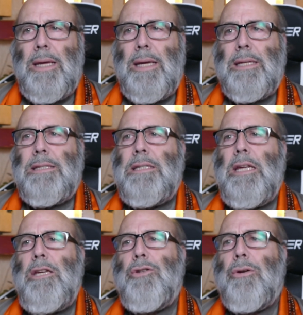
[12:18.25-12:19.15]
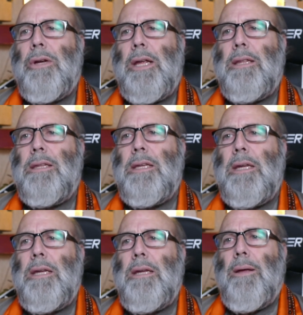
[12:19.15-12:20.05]
It's teacher in
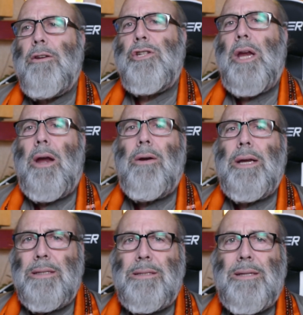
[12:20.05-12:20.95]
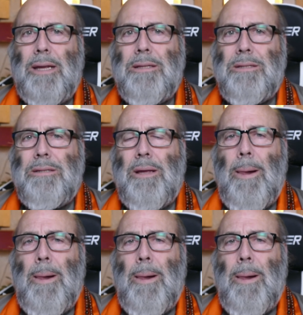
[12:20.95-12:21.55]
the sharing sense